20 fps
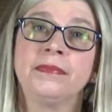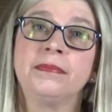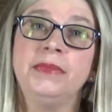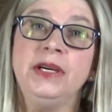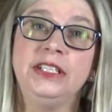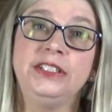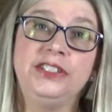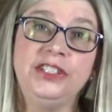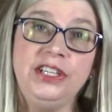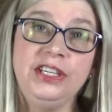
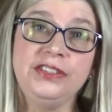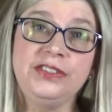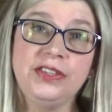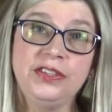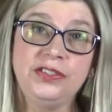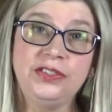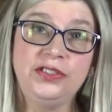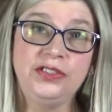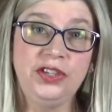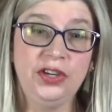but
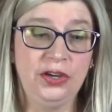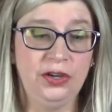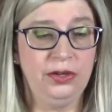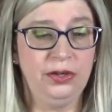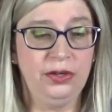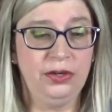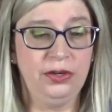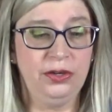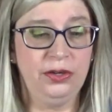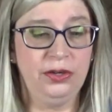Jesus
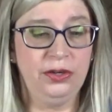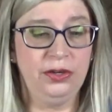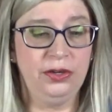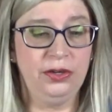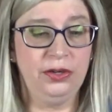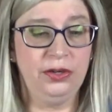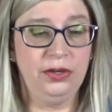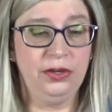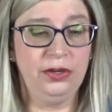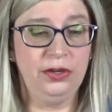chose
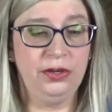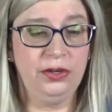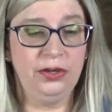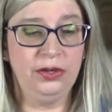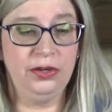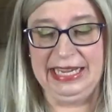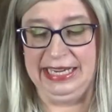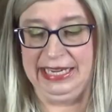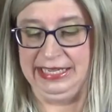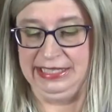to
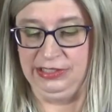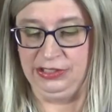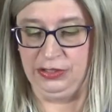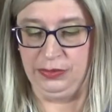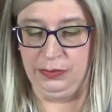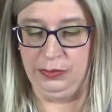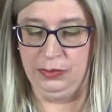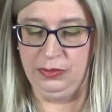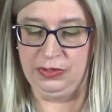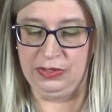stay in
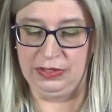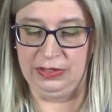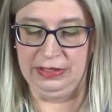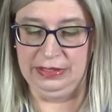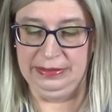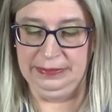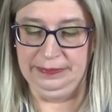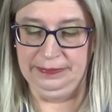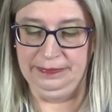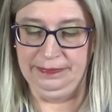
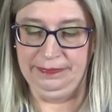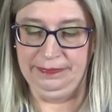Jerusalem.